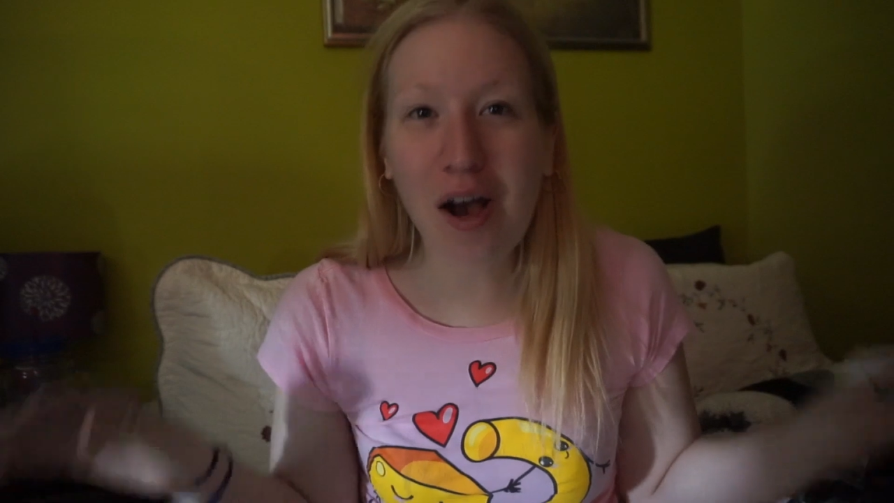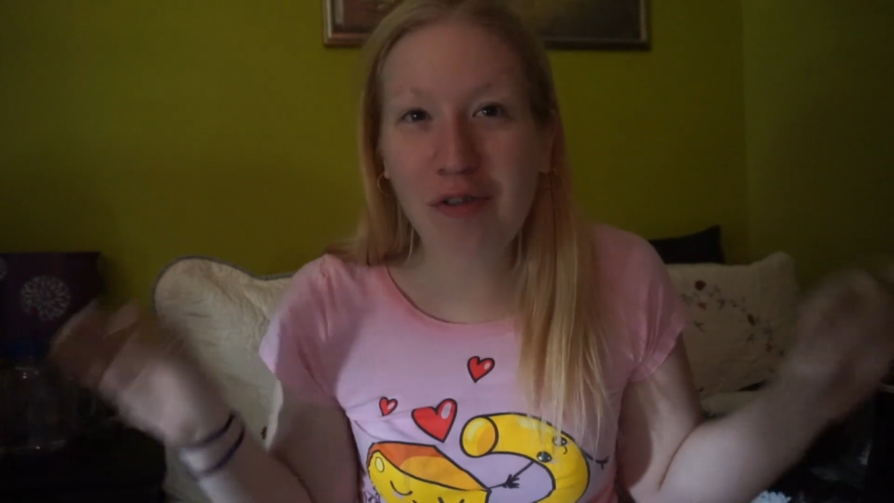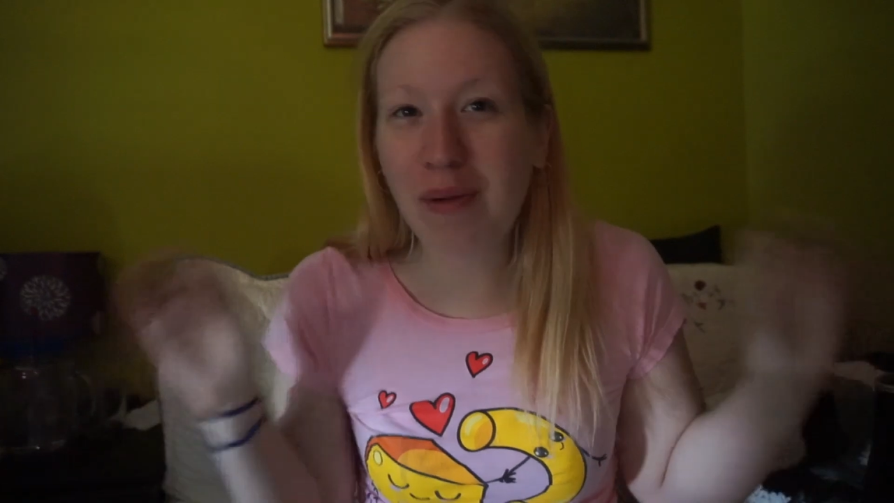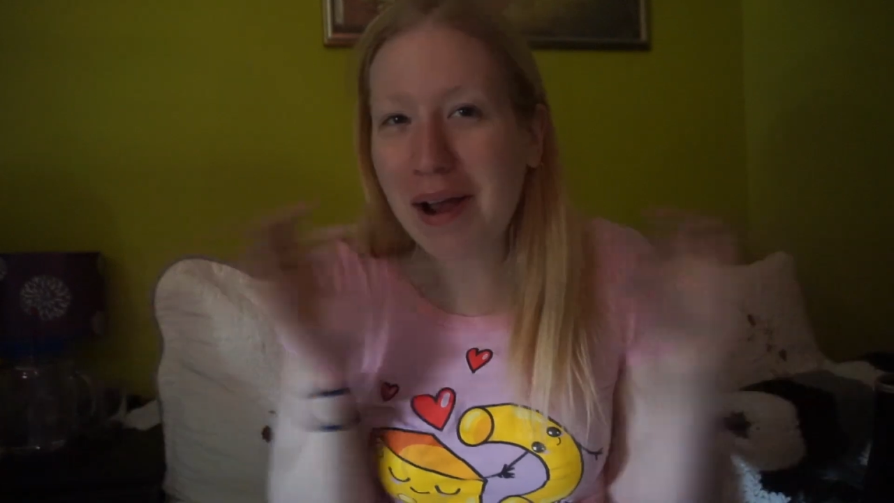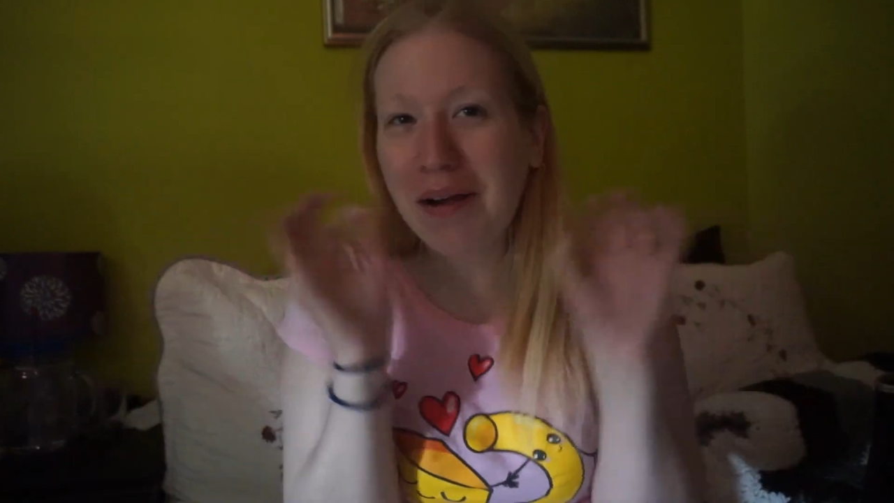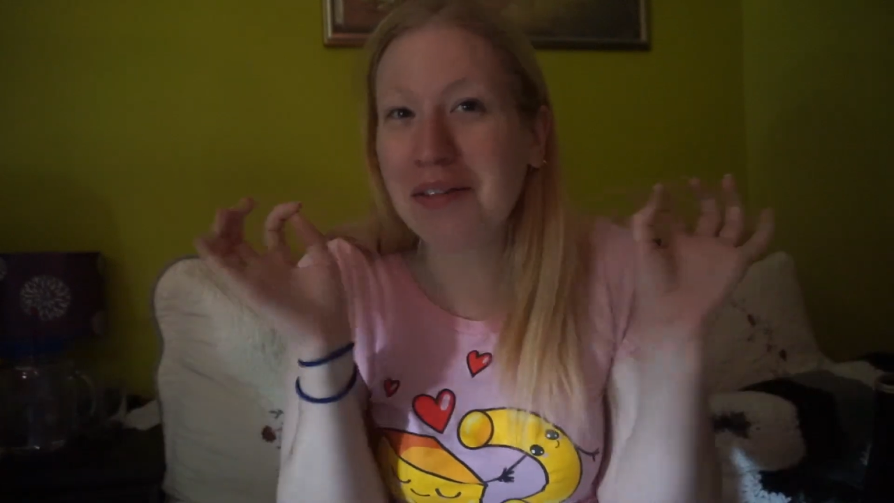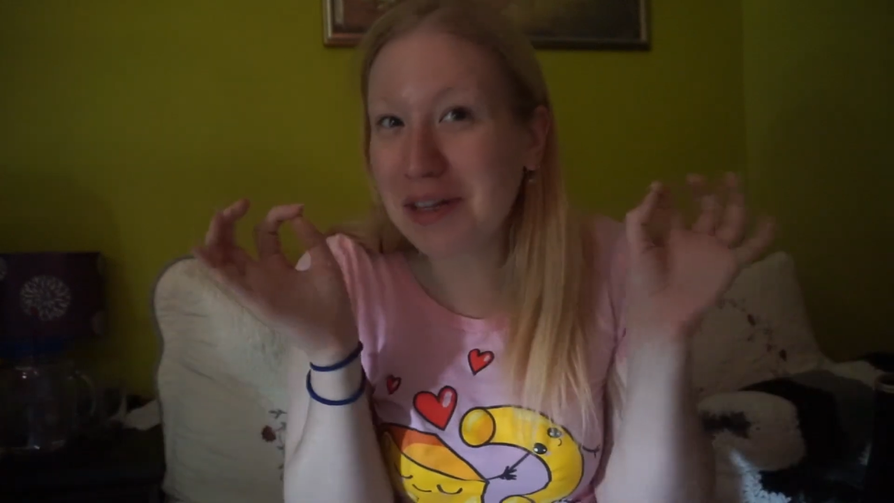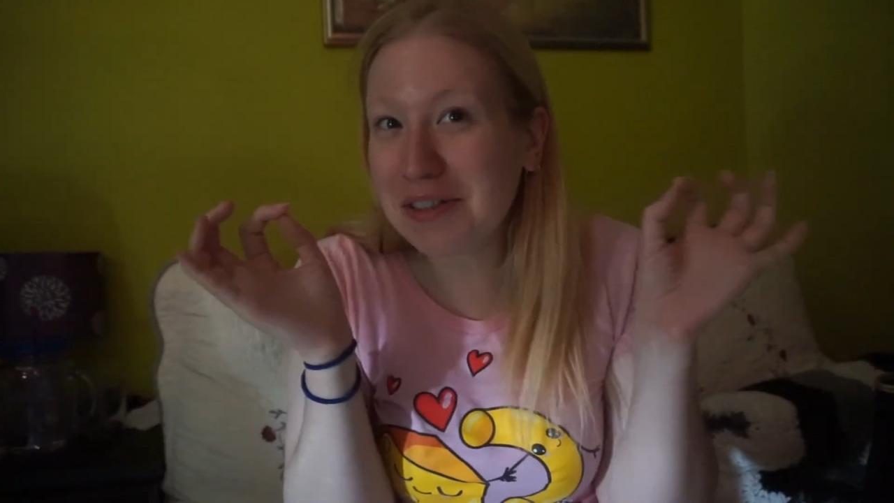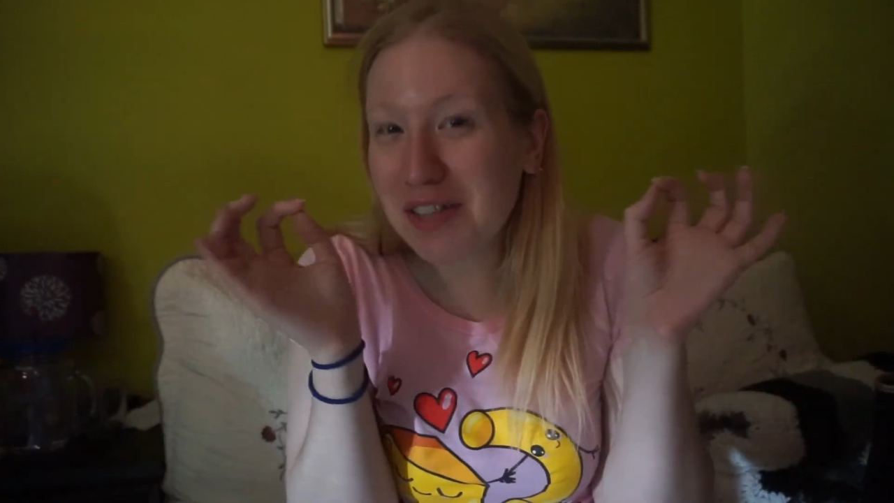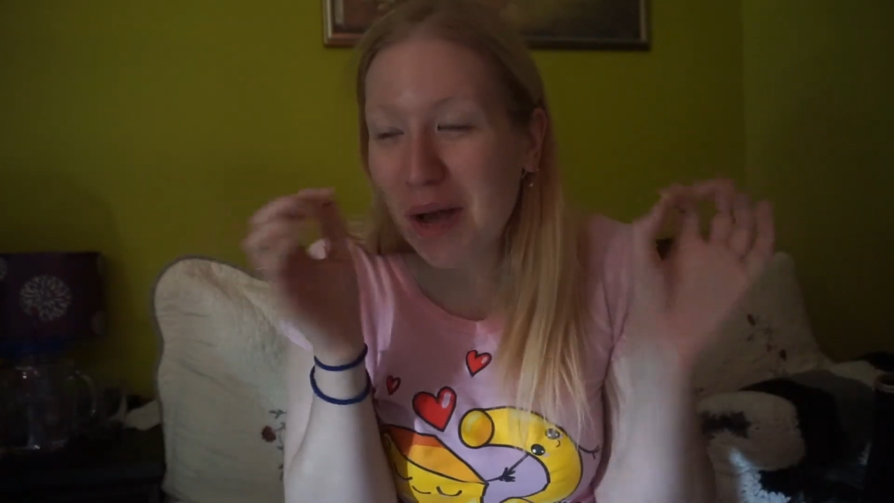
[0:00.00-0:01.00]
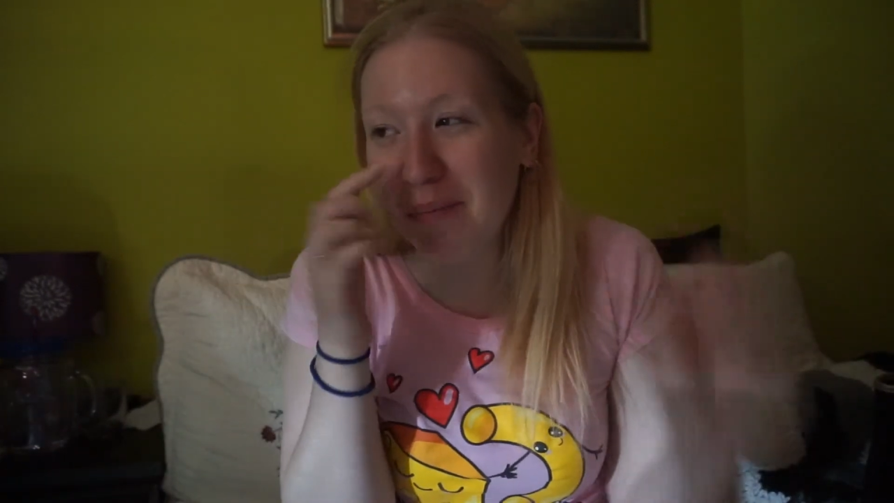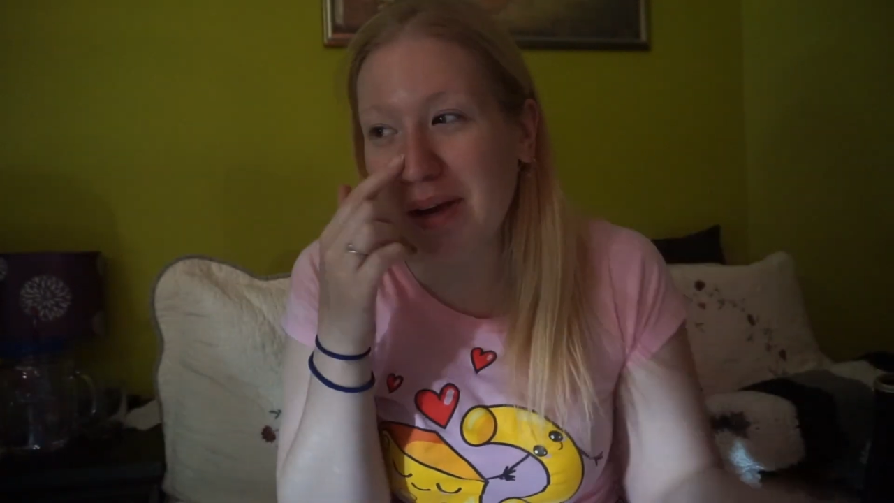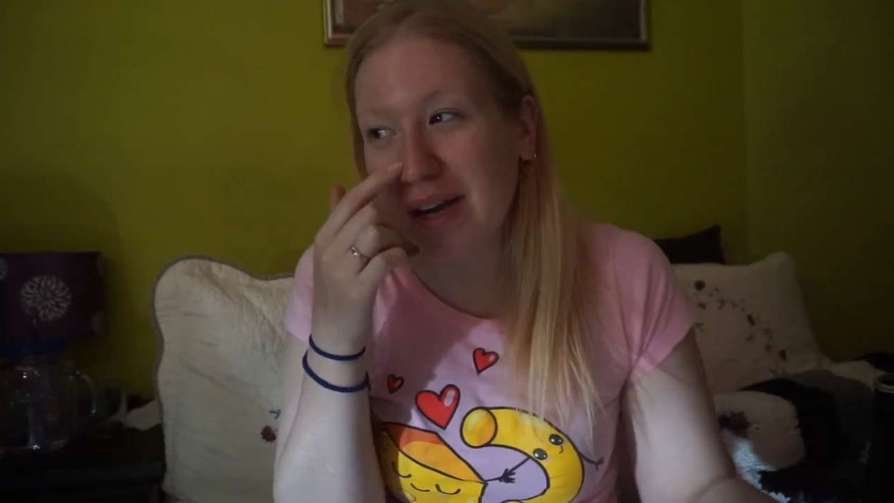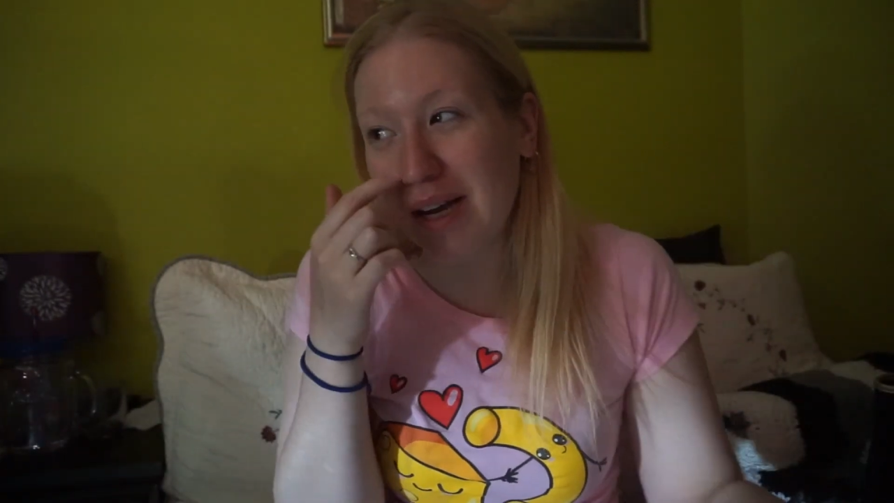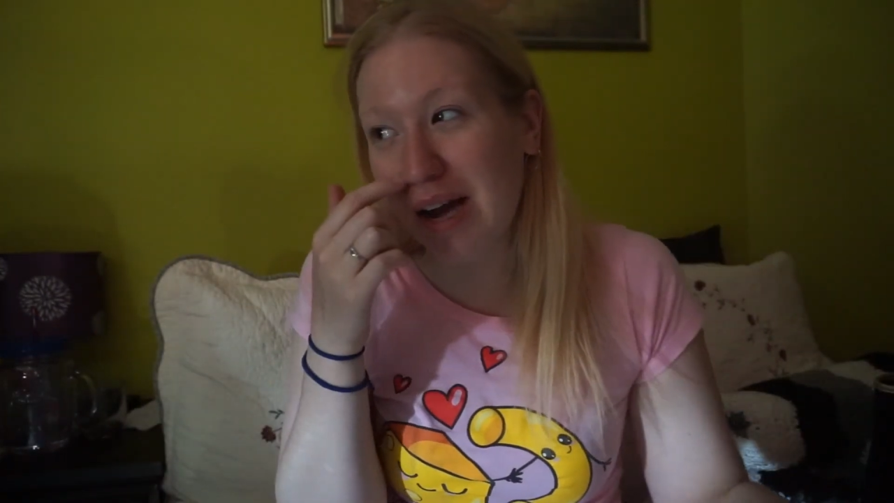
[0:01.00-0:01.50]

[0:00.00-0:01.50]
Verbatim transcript: of my online shopping.